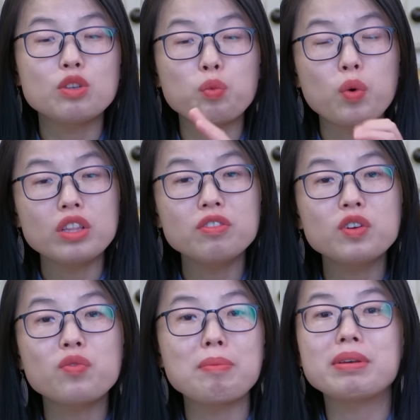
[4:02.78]
is one of
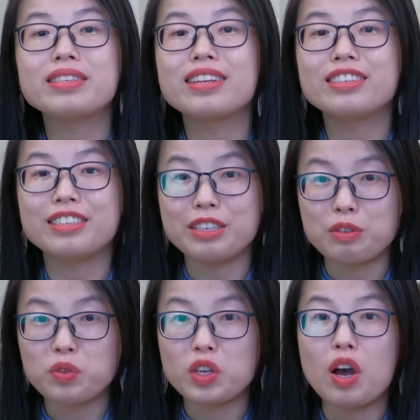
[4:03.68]
the
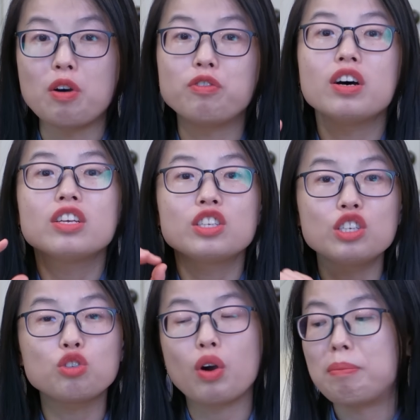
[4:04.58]
representatives of
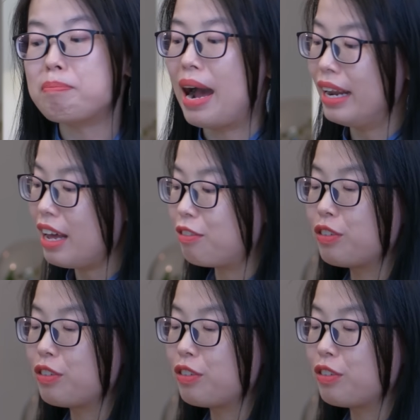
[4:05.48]
Sichuan Mala